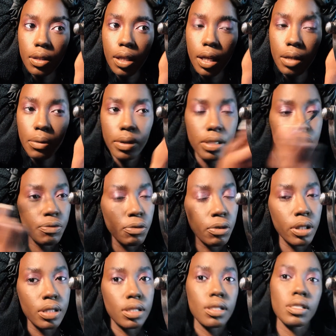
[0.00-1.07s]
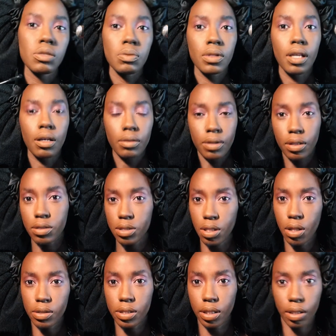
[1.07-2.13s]
how do I phrase this without
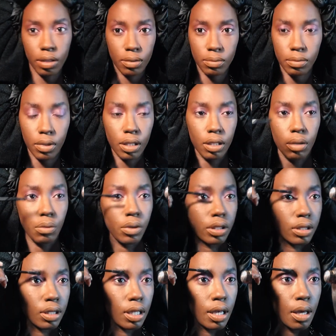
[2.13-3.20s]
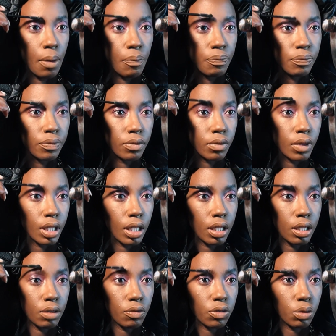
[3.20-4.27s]
insulting anyone?
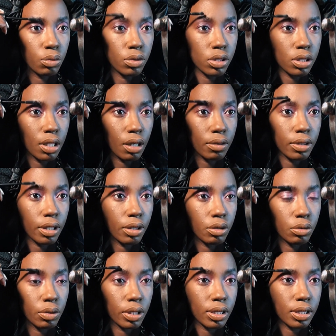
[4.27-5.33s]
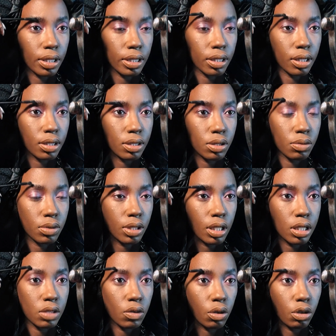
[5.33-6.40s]
Any influencer out there who is like this, who
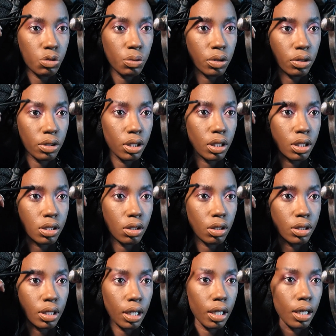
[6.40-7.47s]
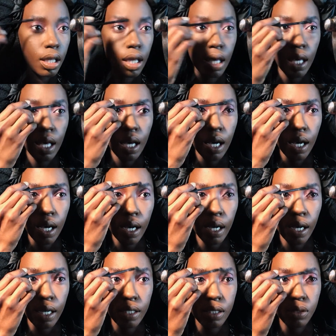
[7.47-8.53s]
takes photos with their kids all day.
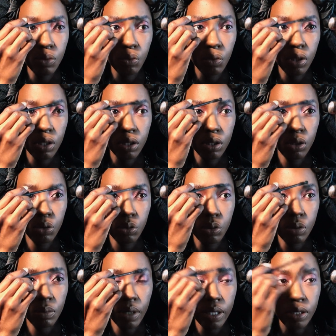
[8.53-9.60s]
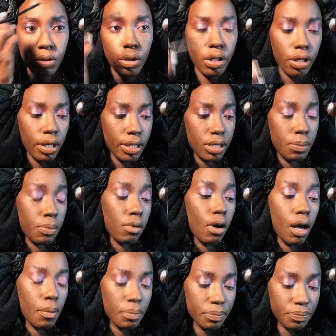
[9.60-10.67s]
I didn't want to use my daughter as a
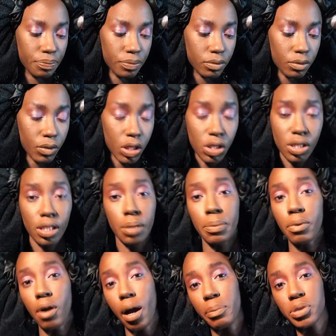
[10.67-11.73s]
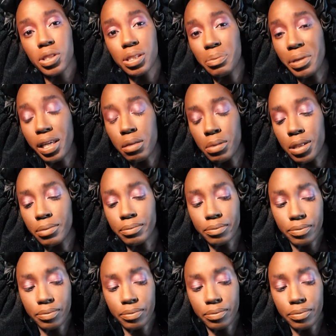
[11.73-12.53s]
prop. She's not a prop. She's a baby.